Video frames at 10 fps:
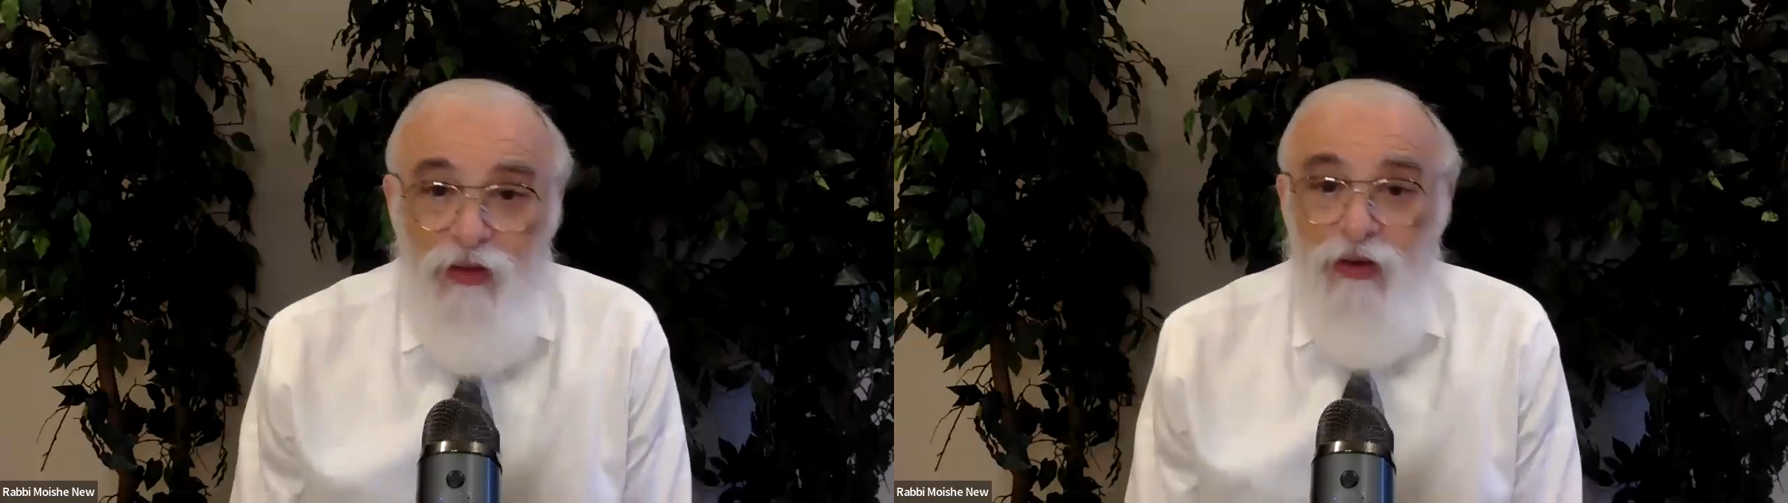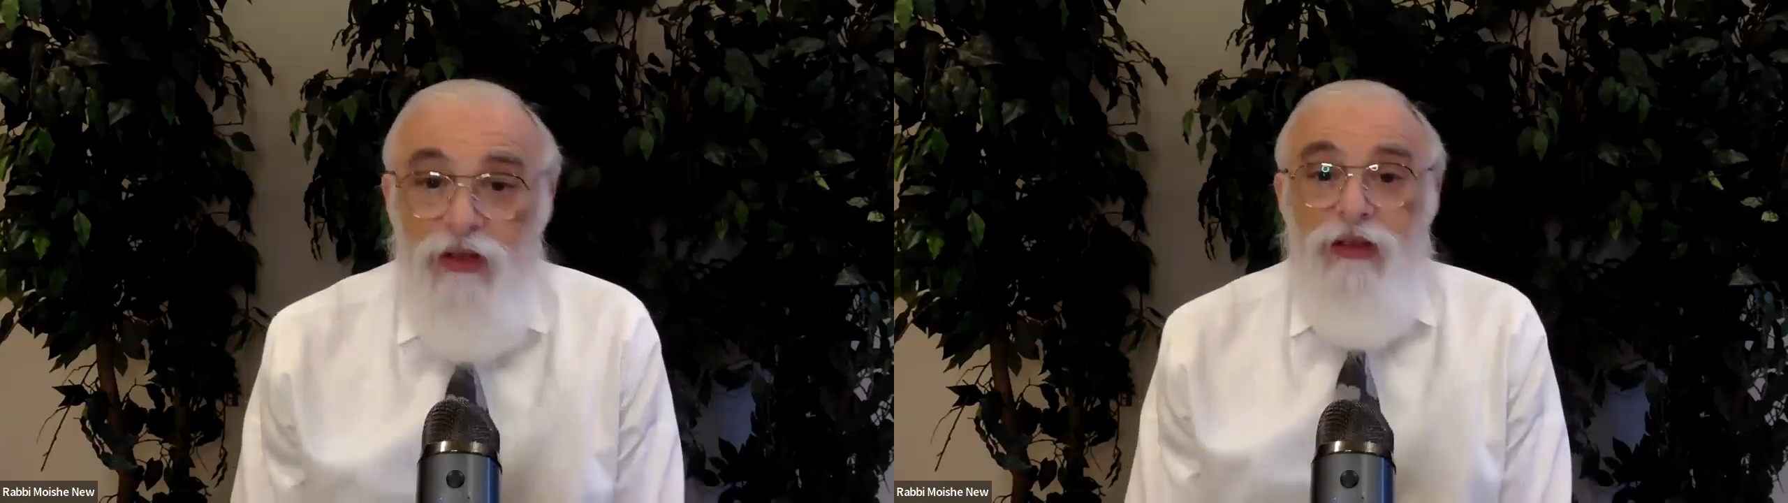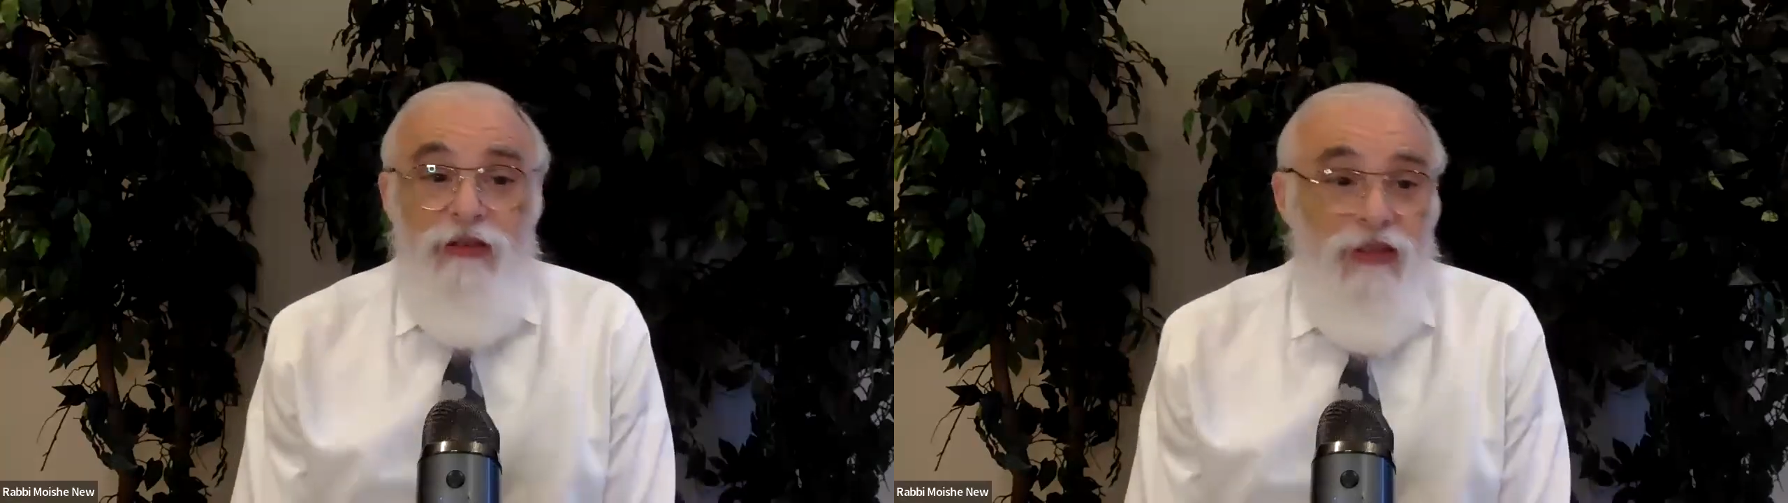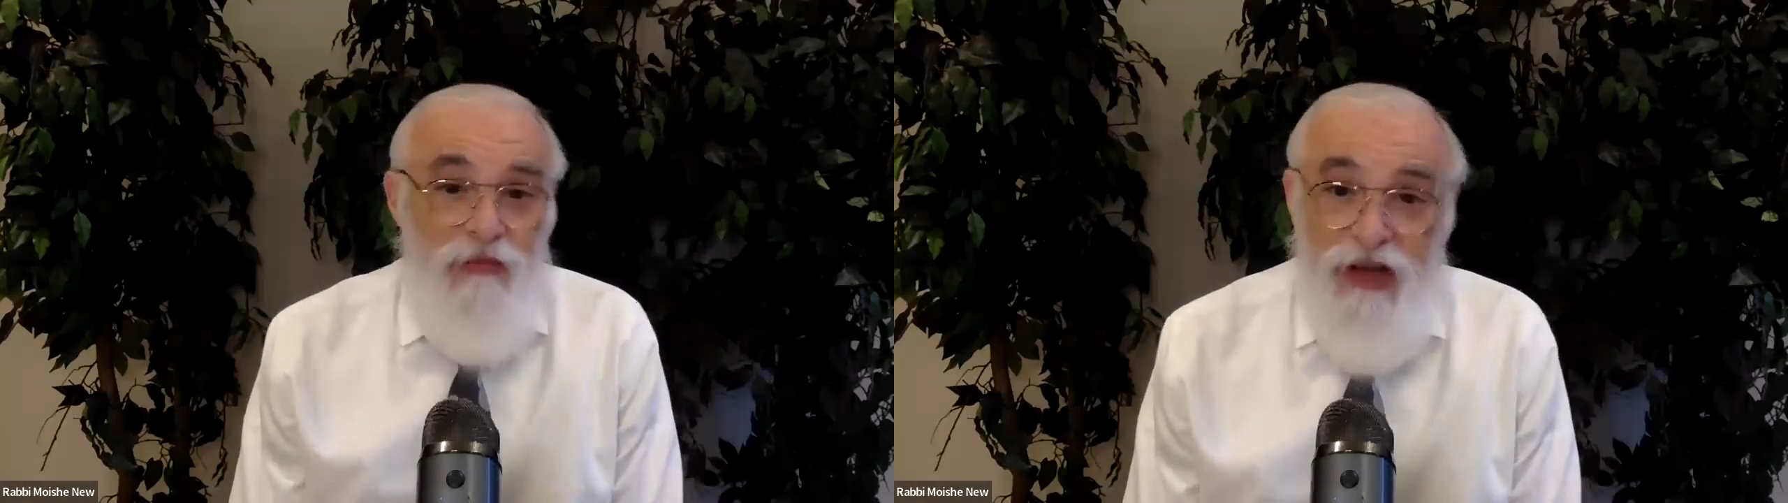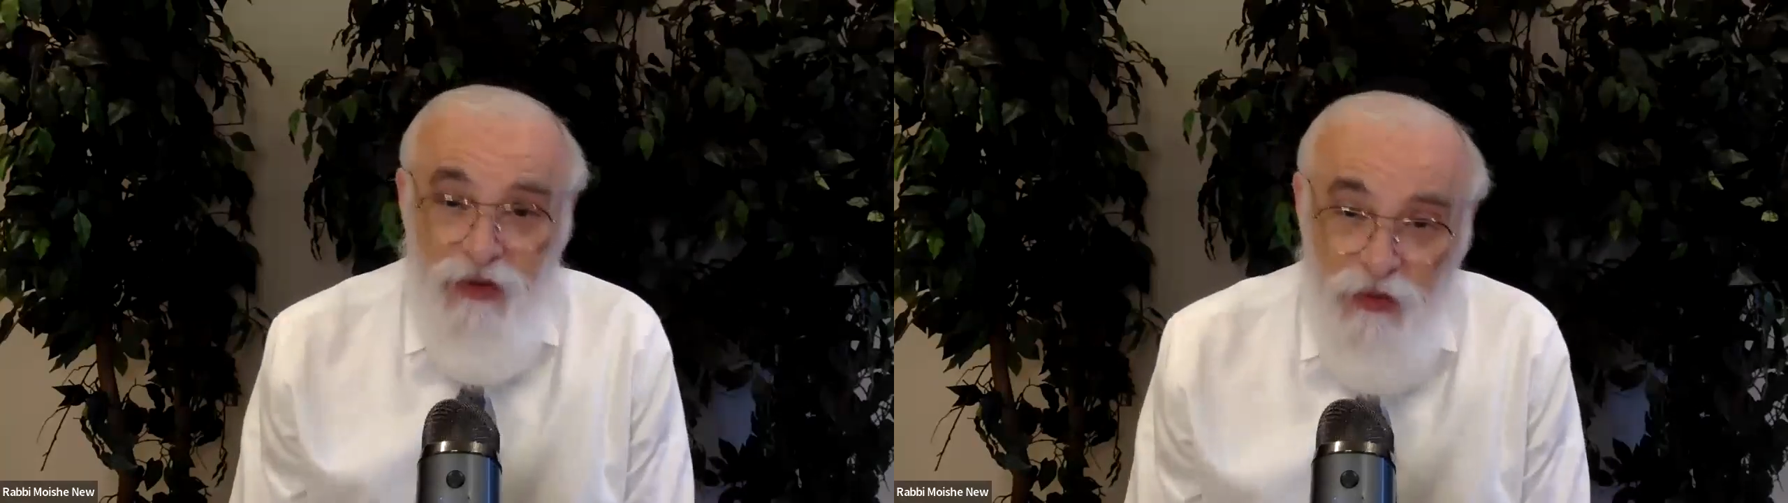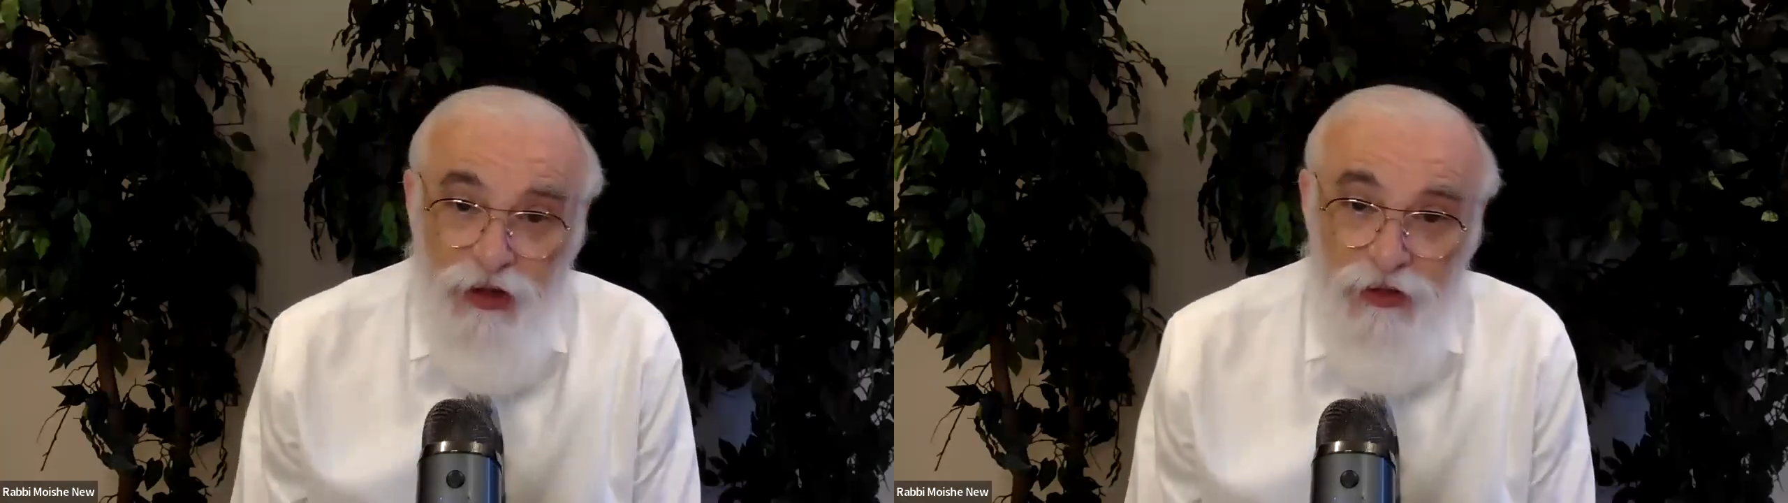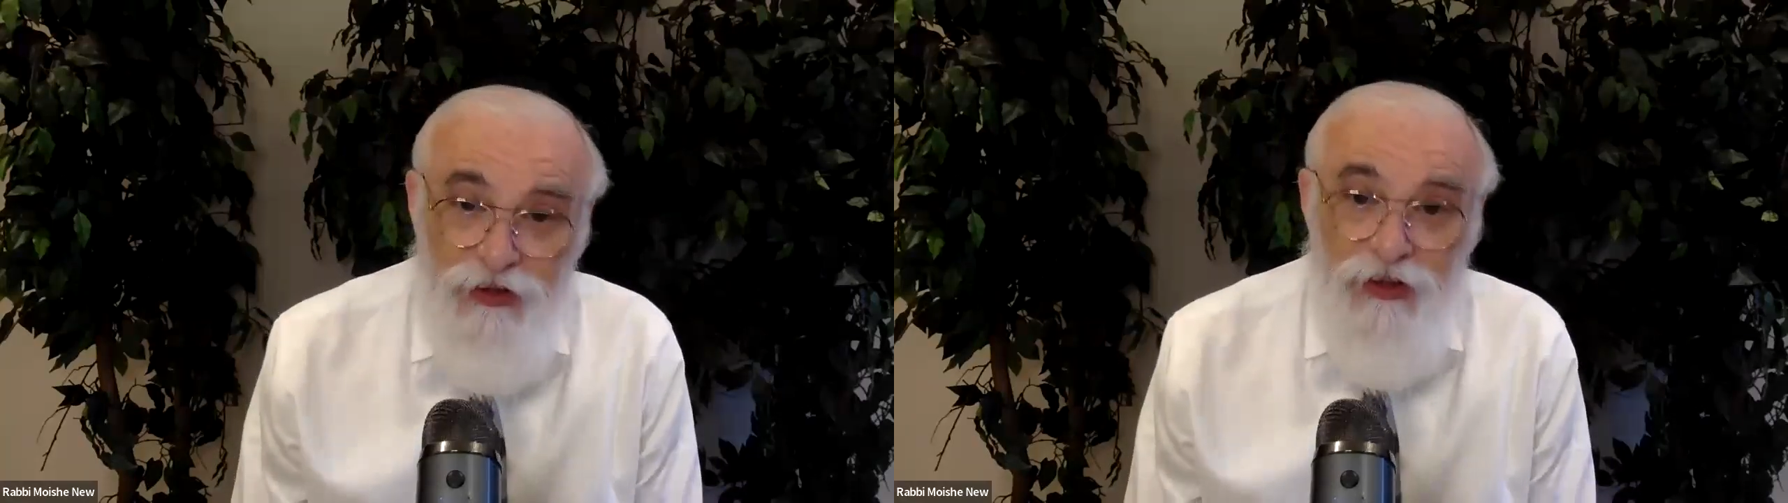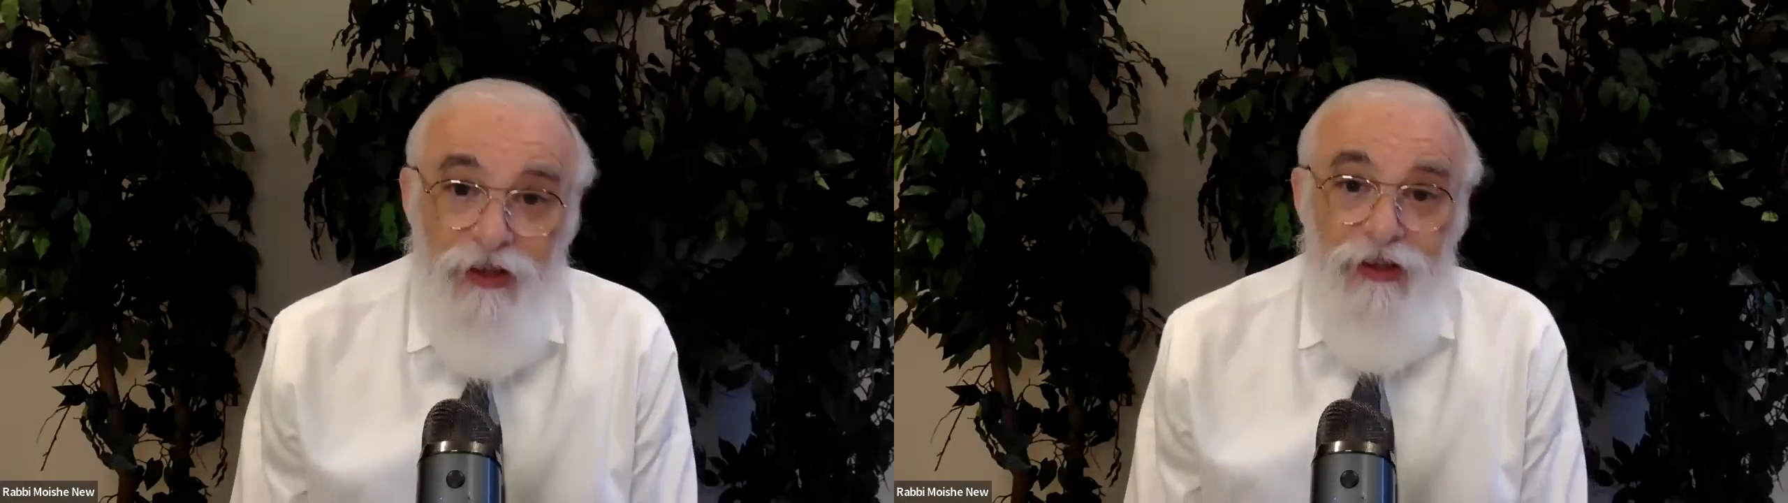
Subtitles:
I want this no matter what.